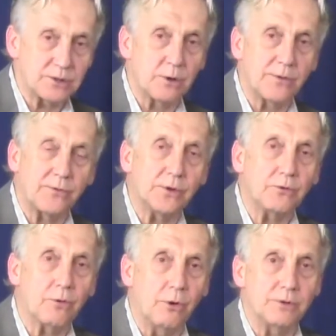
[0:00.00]
sort of
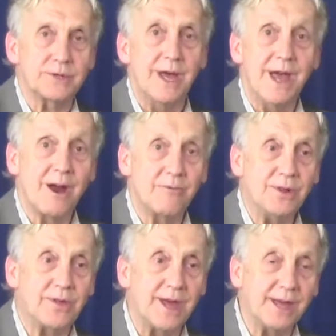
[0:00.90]
controls
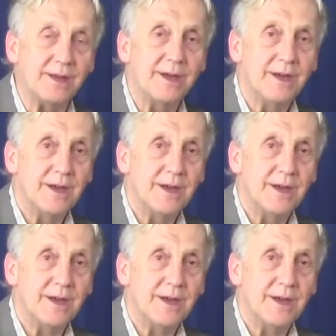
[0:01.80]
everything,